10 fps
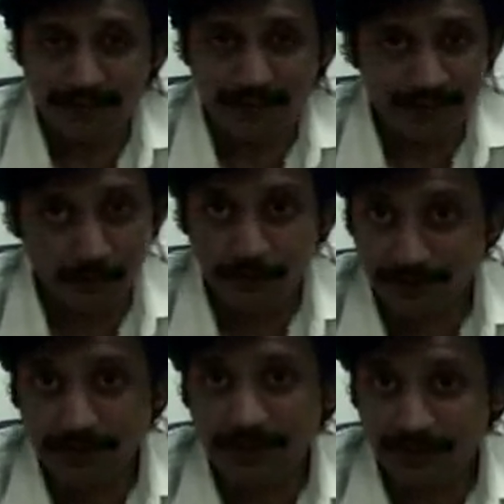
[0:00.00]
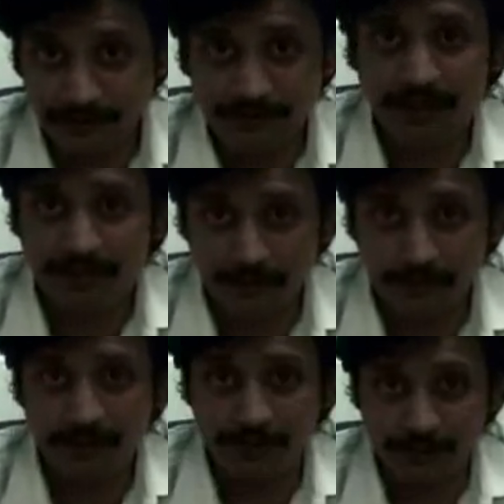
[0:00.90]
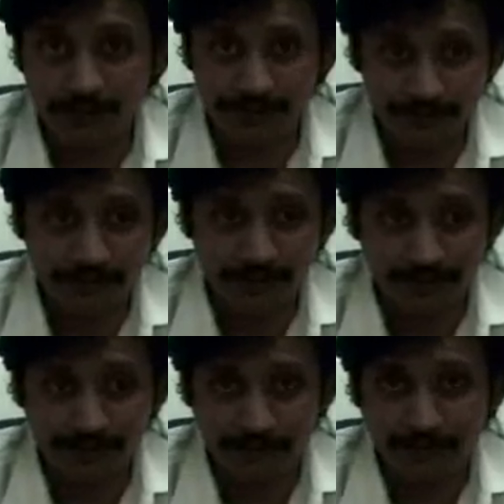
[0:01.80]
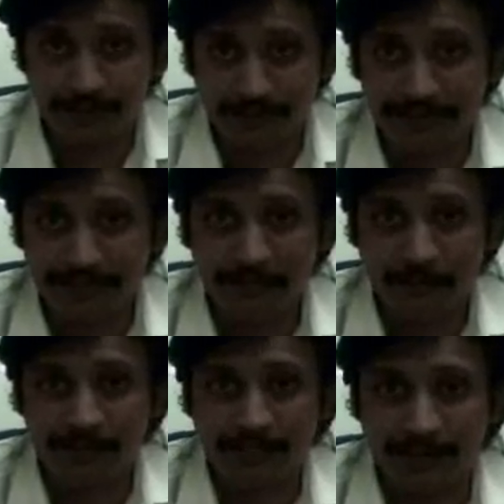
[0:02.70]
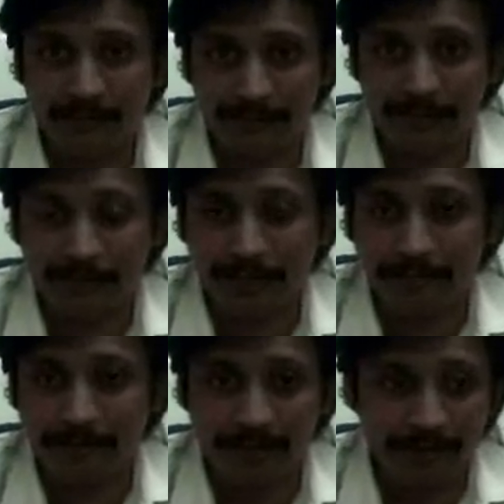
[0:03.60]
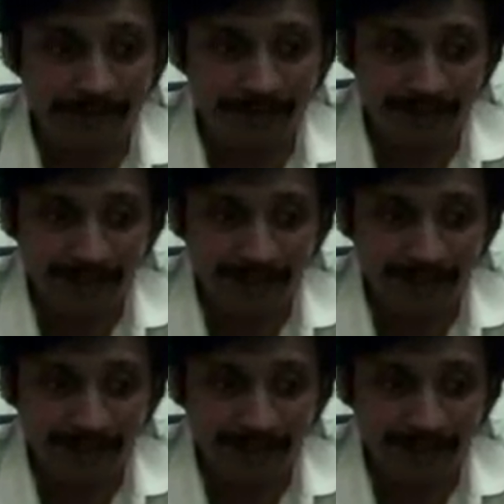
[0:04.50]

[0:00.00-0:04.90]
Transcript: I suppose in India the father only, the father and the mother decides what the name they should name the baby.